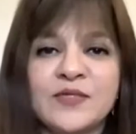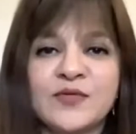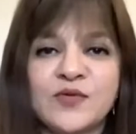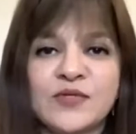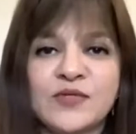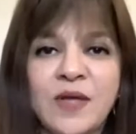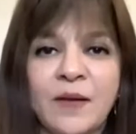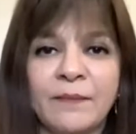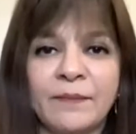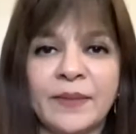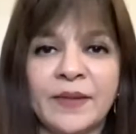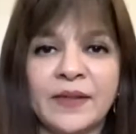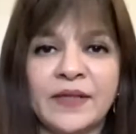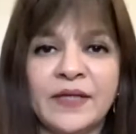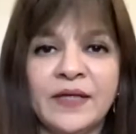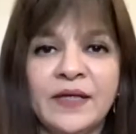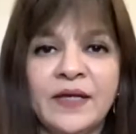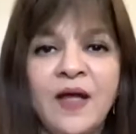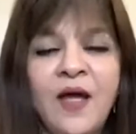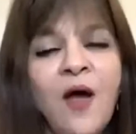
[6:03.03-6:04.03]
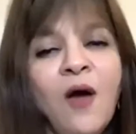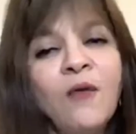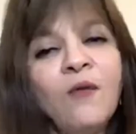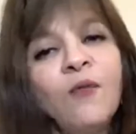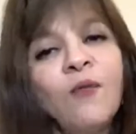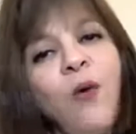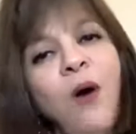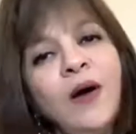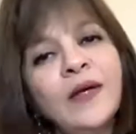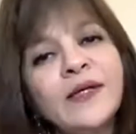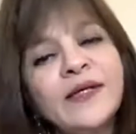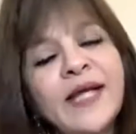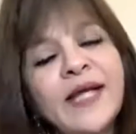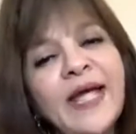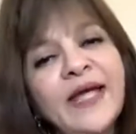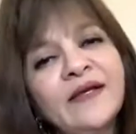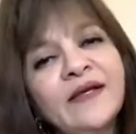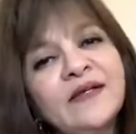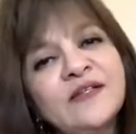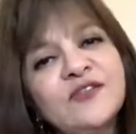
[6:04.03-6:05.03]
to somebody, what
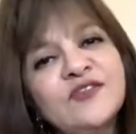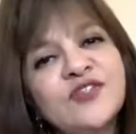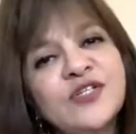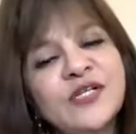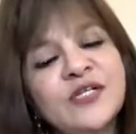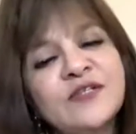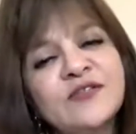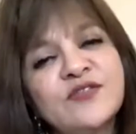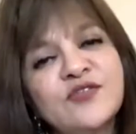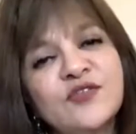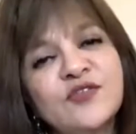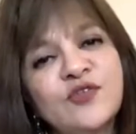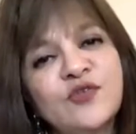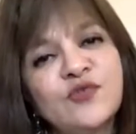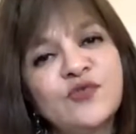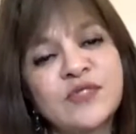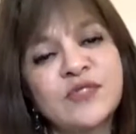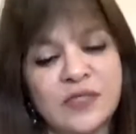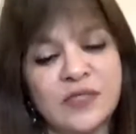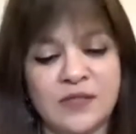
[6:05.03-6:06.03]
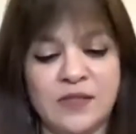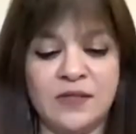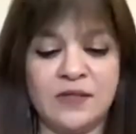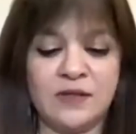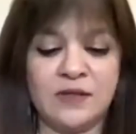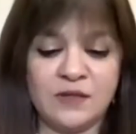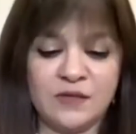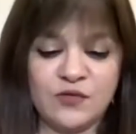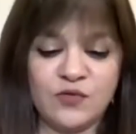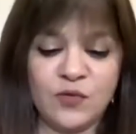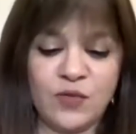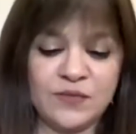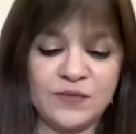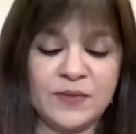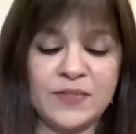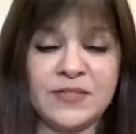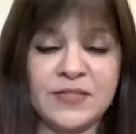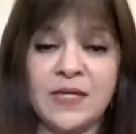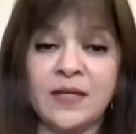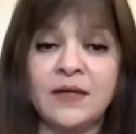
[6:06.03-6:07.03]
energies do you sit in? So, as
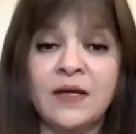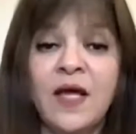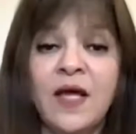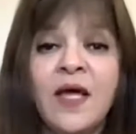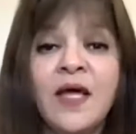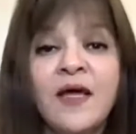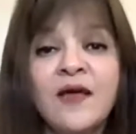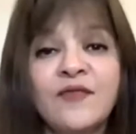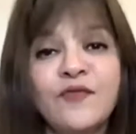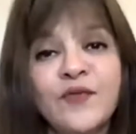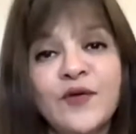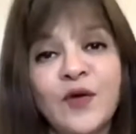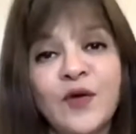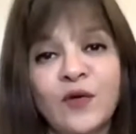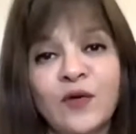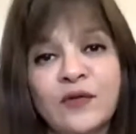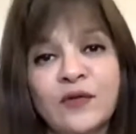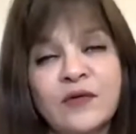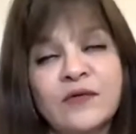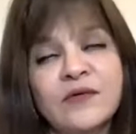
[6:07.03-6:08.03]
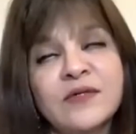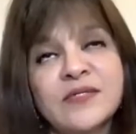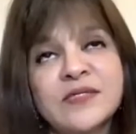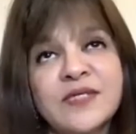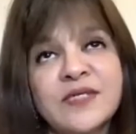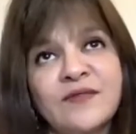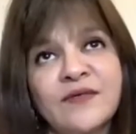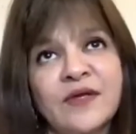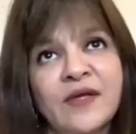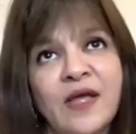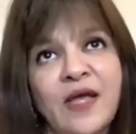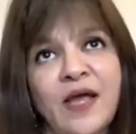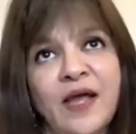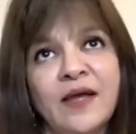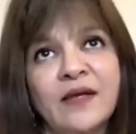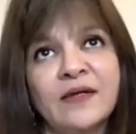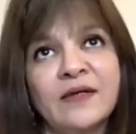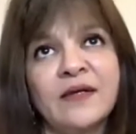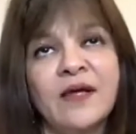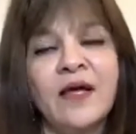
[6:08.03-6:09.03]
we said, if we are on the receiving
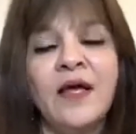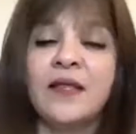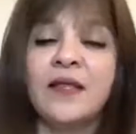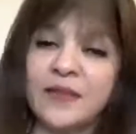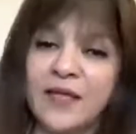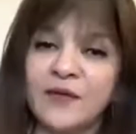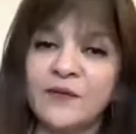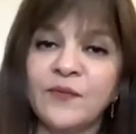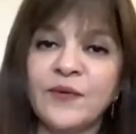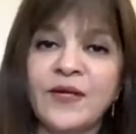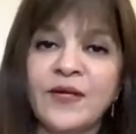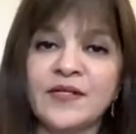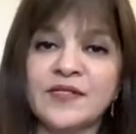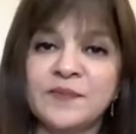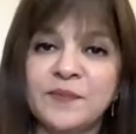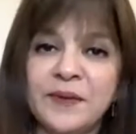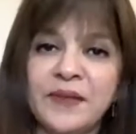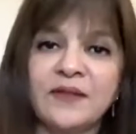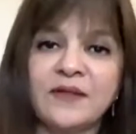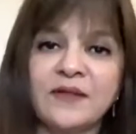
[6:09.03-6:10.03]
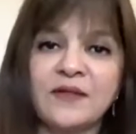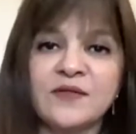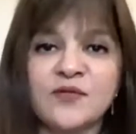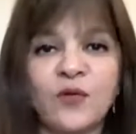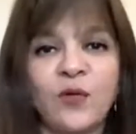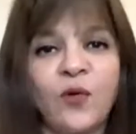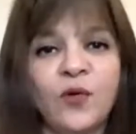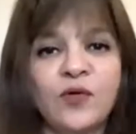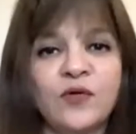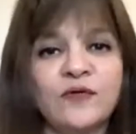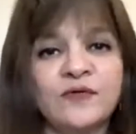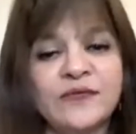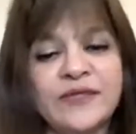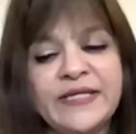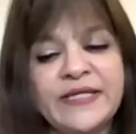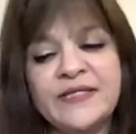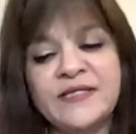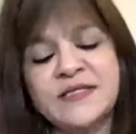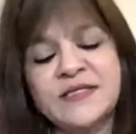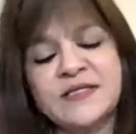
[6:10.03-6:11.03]
end, then we experience all of
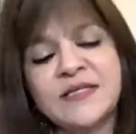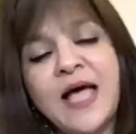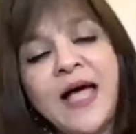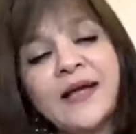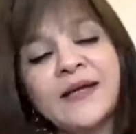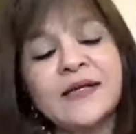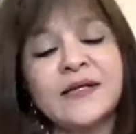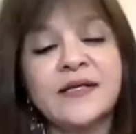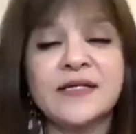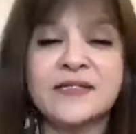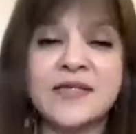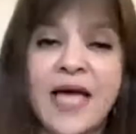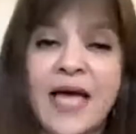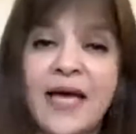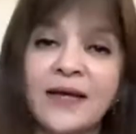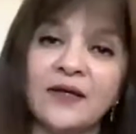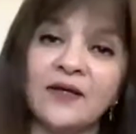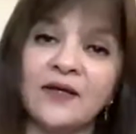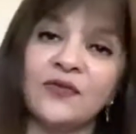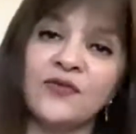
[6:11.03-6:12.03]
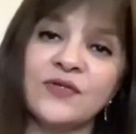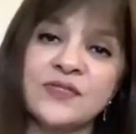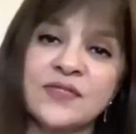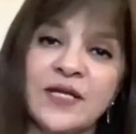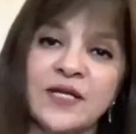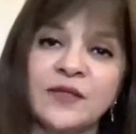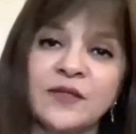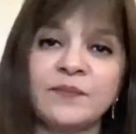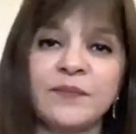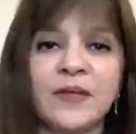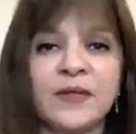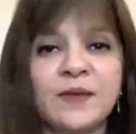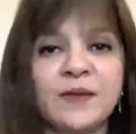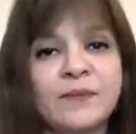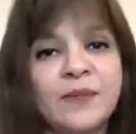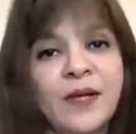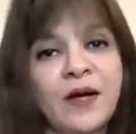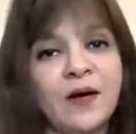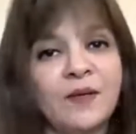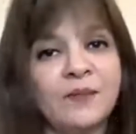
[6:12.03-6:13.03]
these sadness, anger, resentment,
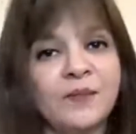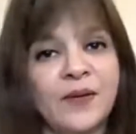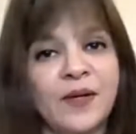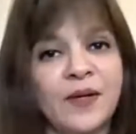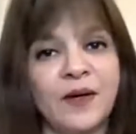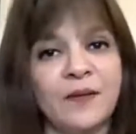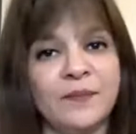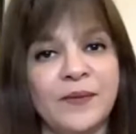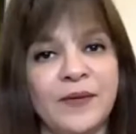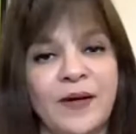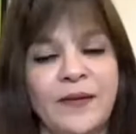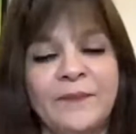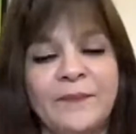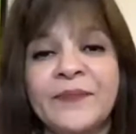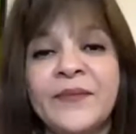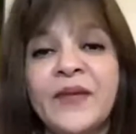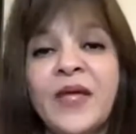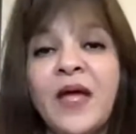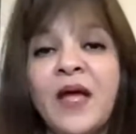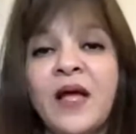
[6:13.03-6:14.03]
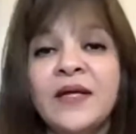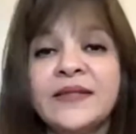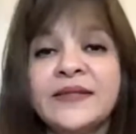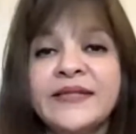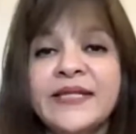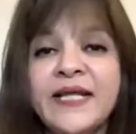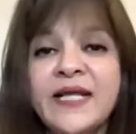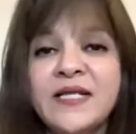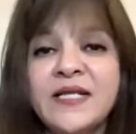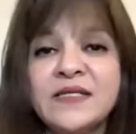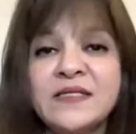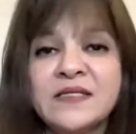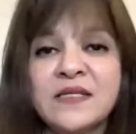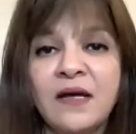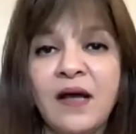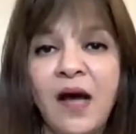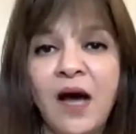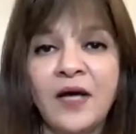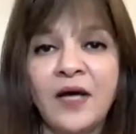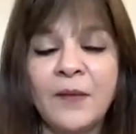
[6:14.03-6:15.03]
blah, blah, blah. These
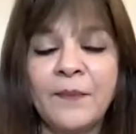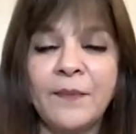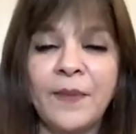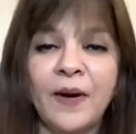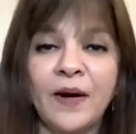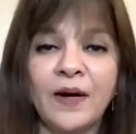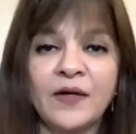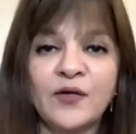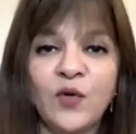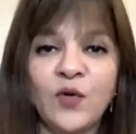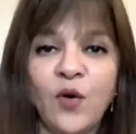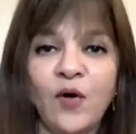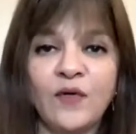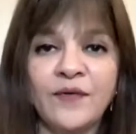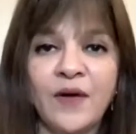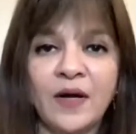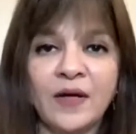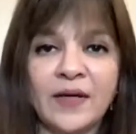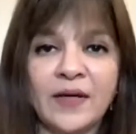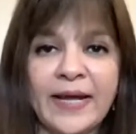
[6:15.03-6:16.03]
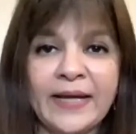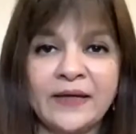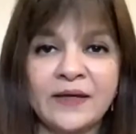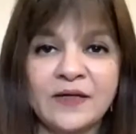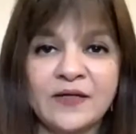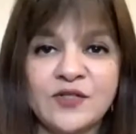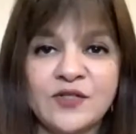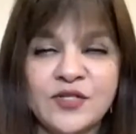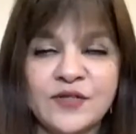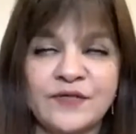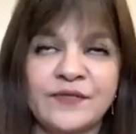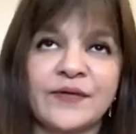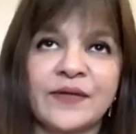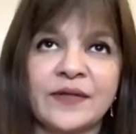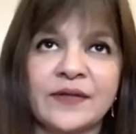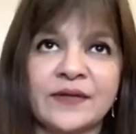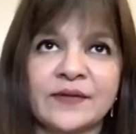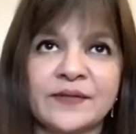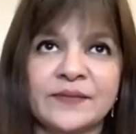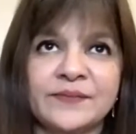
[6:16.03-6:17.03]
are a part of our energy
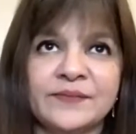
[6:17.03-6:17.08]
field.